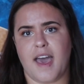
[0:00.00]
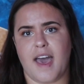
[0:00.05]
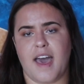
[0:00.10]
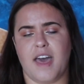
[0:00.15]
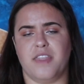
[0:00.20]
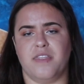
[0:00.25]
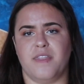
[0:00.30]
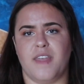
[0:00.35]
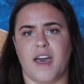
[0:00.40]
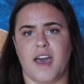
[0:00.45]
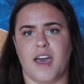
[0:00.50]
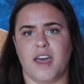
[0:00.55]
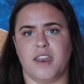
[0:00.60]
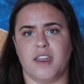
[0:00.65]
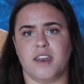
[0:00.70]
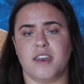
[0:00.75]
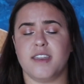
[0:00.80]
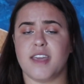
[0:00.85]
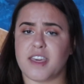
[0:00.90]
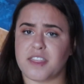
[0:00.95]
And
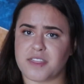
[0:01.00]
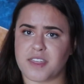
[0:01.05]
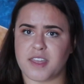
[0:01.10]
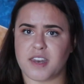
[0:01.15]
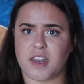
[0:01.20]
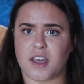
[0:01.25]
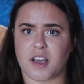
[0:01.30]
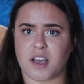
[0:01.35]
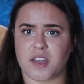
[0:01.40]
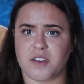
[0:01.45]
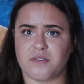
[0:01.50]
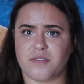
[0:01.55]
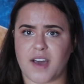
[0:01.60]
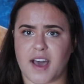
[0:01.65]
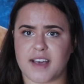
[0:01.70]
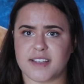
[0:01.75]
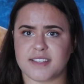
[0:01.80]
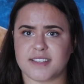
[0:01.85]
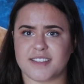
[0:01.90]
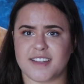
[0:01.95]
then Nathan
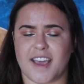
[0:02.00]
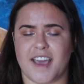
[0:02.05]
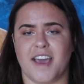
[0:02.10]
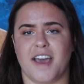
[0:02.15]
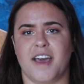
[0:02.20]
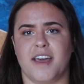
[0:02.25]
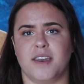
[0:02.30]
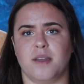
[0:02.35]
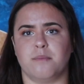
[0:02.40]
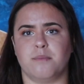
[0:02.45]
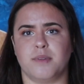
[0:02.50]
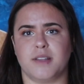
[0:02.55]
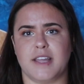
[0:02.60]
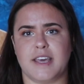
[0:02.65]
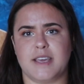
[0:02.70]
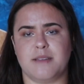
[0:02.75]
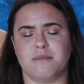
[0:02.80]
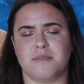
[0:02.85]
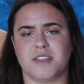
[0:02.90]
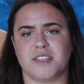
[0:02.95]
confessed and
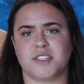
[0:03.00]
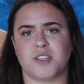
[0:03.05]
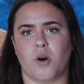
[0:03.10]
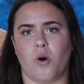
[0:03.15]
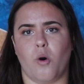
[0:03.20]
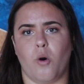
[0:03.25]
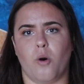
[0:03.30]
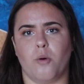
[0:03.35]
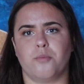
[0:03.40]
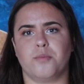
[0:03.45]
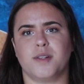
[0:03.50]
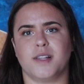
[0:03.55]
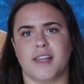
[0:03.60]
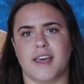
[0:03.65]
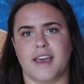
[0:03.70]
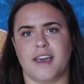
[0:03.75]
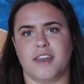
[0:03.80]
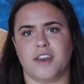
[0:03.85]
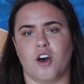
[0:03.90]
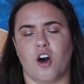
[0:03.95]
blamed this whole
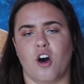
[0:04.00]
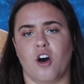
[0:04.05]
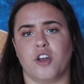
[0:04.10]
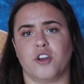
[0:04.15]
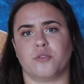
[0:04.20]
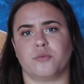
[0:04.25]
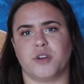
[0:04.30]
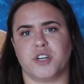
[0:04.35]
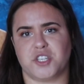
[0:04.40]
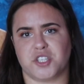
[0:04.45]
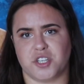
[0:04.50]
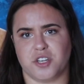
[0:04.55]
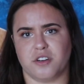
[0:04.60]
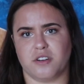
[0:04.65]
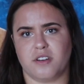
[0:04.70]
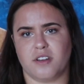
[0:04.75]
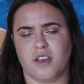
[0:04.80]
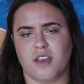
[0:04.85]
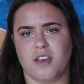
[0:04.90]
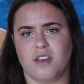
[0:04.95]
plan on
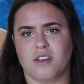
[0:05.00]
Richard.